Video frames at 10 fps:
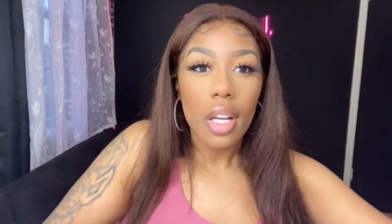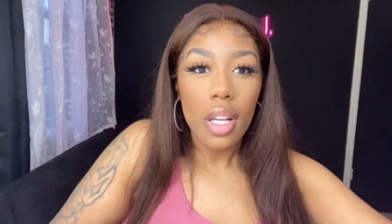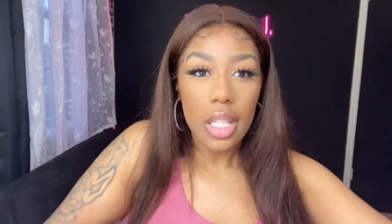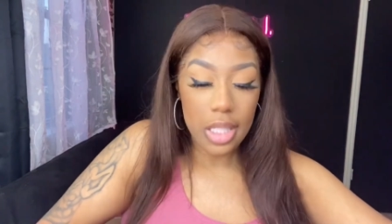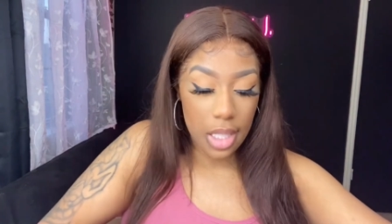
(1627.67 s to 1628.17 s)

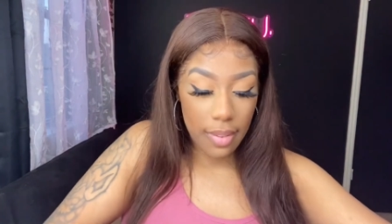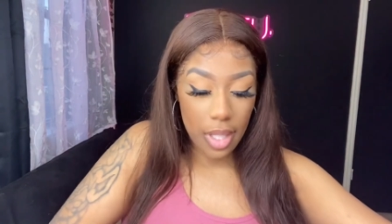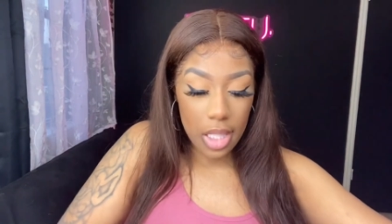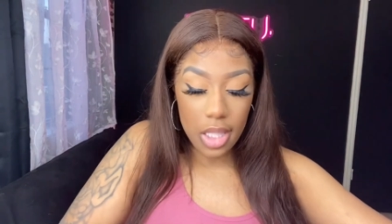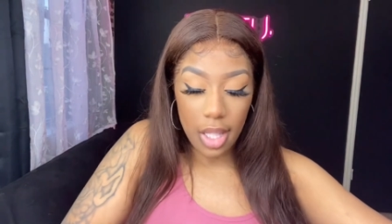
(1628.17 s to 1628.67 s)
It's
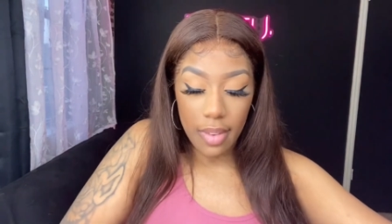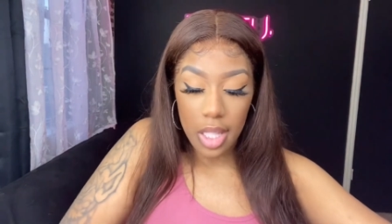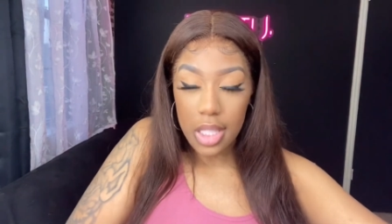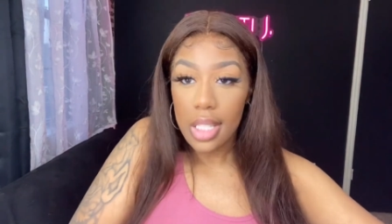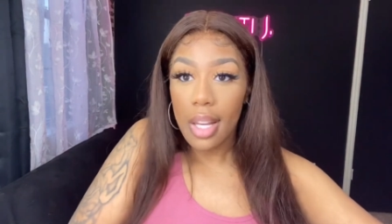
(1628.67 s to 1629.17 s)
giving, it's giving,
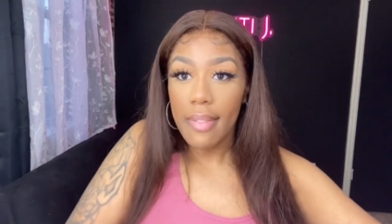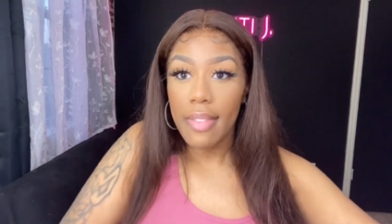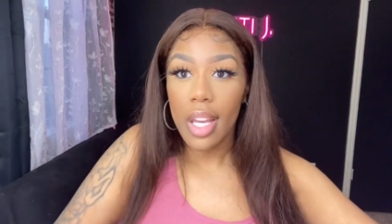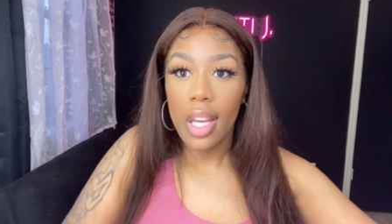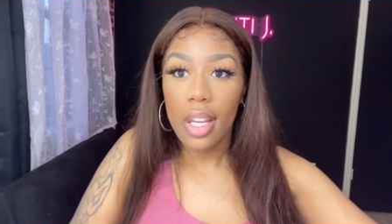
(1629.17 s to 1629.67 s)
it's
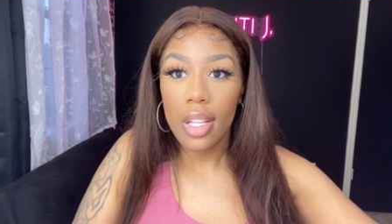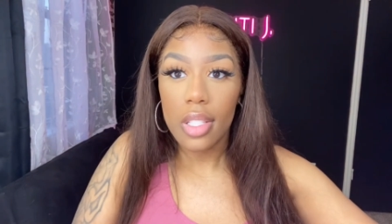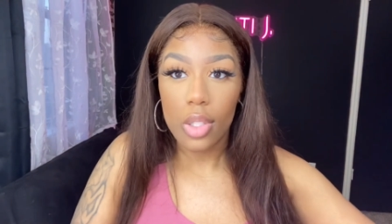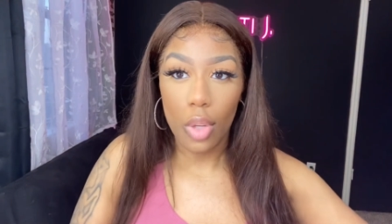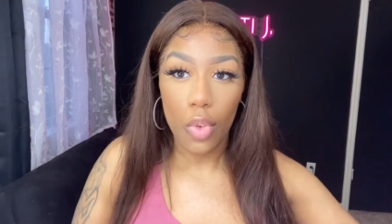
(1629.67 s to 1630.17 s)
giving,
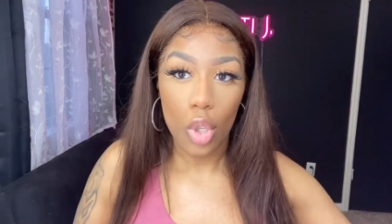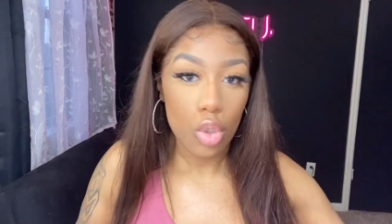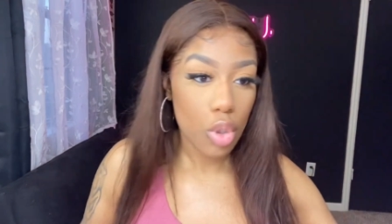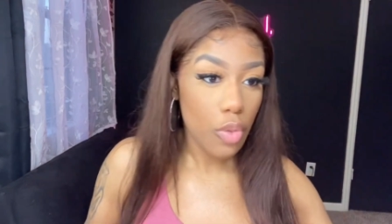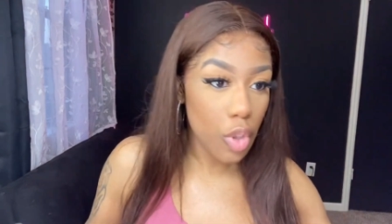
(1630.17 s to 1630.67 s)
it's giving,
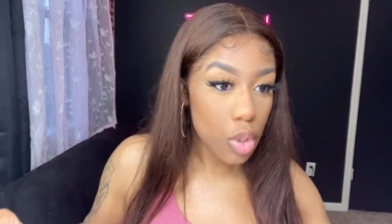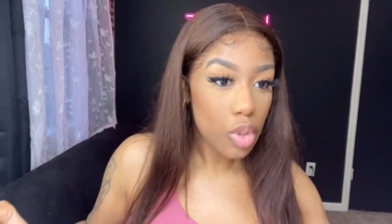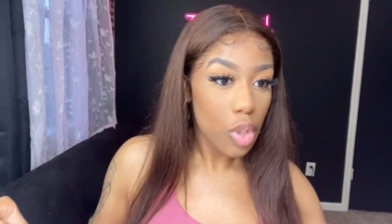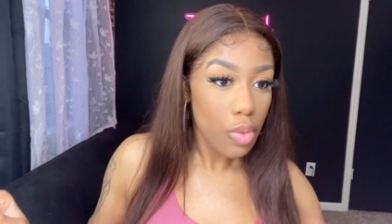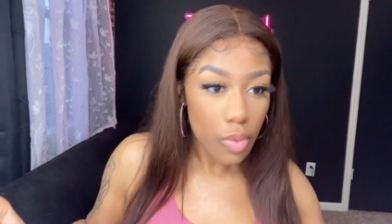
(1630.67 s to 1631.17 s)
it's giving, it's
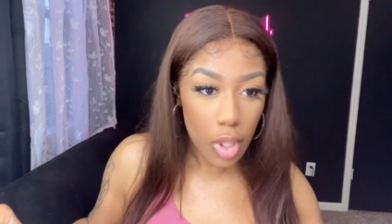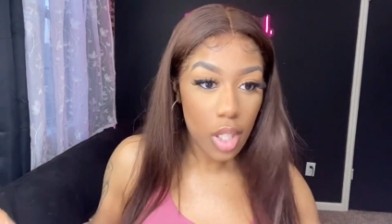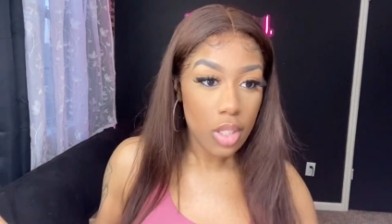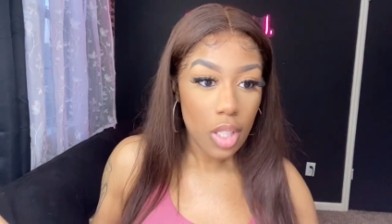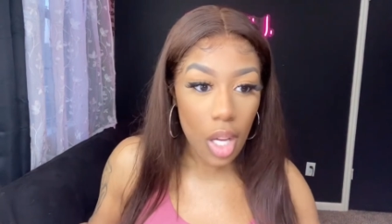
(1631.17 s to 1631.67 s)

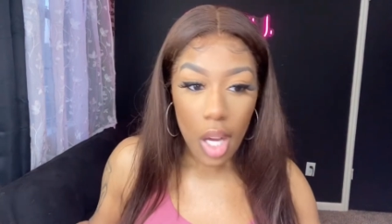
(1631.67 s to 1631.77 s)
giving.